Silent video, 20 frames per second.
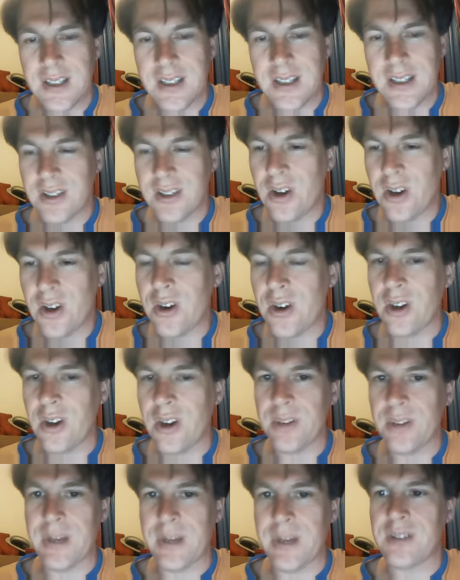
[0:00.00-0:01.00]
going
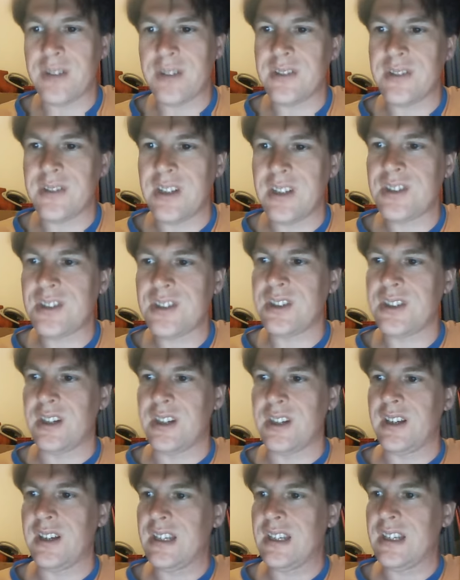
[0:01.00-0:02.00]
on about his
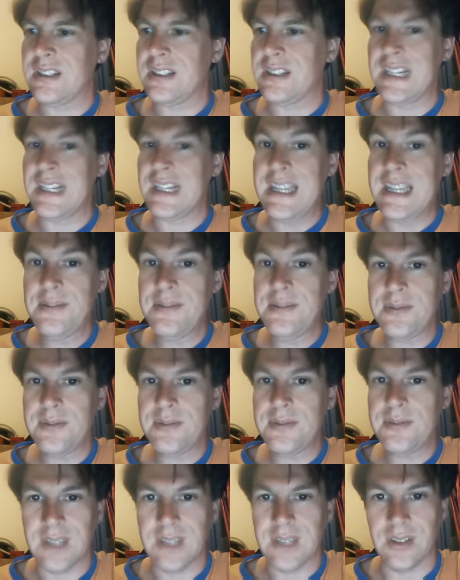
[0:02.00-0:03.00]

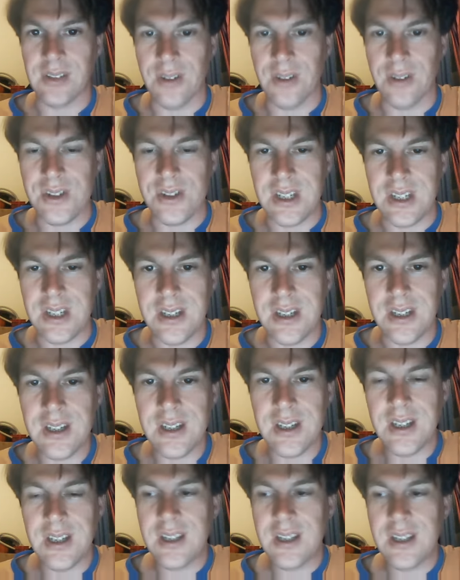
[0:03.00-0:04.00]
leaf technology,
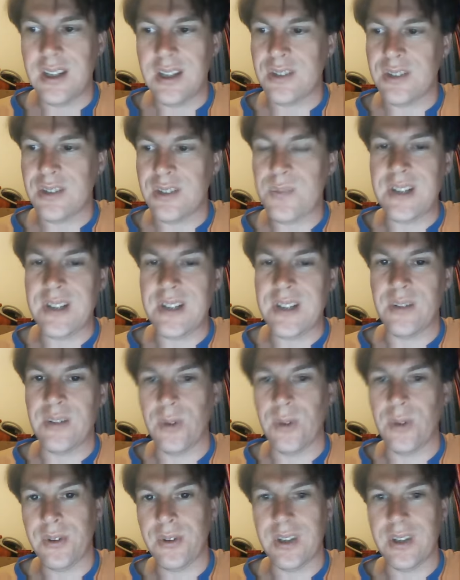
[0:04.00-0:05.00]
splitting
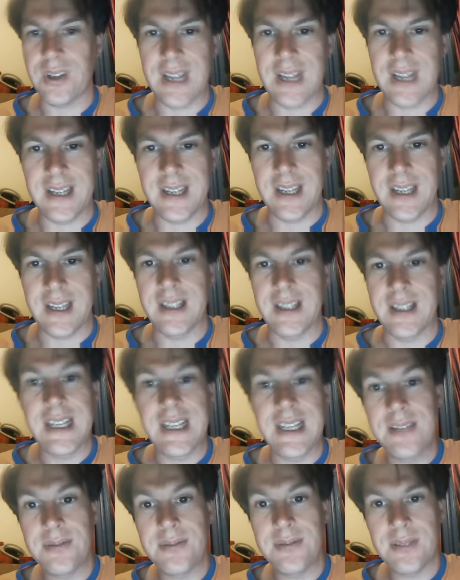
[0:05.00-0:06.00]
water like a
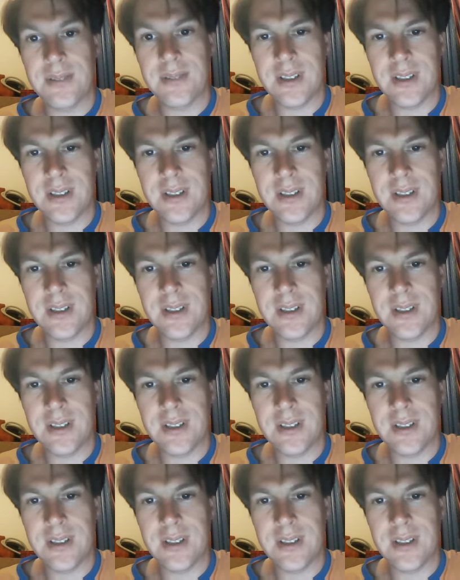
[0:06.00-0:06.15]
leaf.